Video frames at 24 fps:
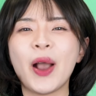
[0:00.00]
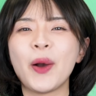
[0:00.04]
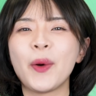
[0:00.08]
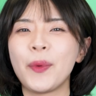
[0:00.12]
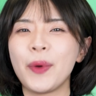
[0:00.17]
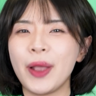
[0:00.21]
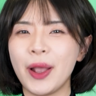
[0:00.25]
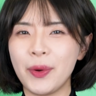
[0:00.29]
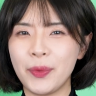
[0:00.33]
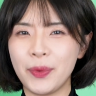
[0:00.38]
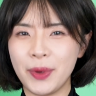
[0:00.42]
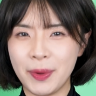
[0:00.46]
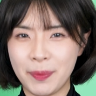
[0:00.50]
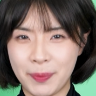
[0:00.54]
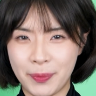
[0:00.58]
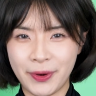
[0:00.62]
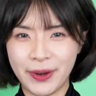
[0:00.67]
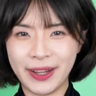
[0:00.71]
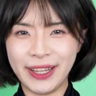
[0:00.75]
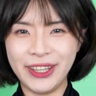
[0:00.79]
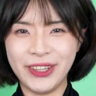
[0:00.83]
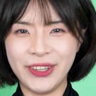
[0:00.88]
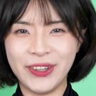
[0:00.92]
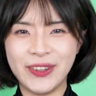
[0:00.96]
where we
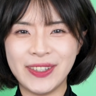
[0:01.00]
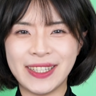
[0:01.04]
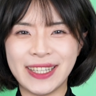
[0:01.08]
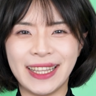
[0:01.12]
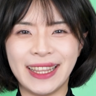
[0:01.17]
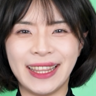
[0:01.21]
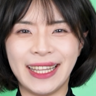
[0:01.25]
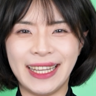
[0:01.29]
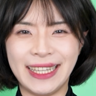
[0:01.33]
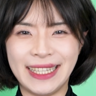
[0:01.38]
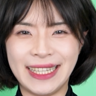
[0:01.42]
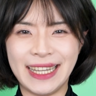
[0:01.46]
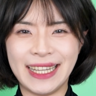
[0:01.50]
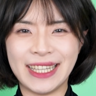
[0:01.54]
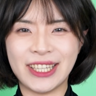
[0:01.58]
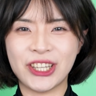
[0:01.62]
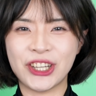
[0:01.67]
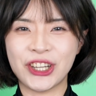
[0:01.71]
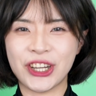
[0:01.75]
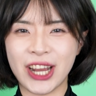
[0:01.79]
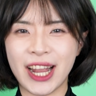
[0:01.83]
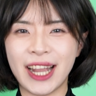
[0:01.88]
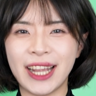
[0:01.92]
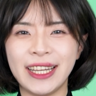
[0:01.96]
bring you the
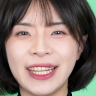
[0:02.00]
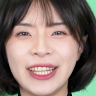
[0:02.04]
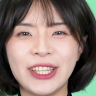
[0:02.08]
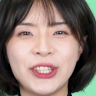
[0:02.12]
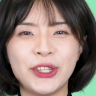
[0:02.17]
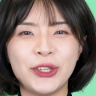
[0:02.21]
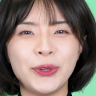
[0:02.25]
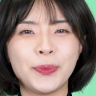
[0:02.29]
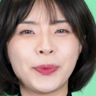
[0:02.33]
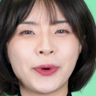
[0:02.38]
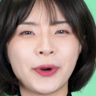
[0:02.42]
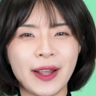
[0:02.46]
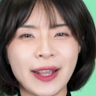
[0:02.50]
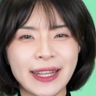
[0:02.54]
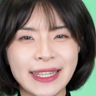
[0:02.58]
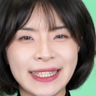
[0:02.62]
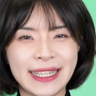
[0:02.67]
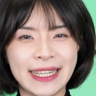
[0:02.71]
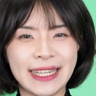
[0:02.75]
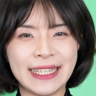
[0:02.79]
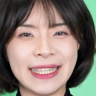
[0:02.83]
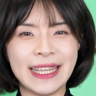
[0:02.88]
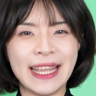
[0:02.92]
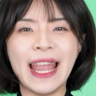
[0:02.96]
latest Chinese steel
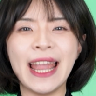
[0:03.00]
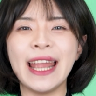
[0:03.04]
prices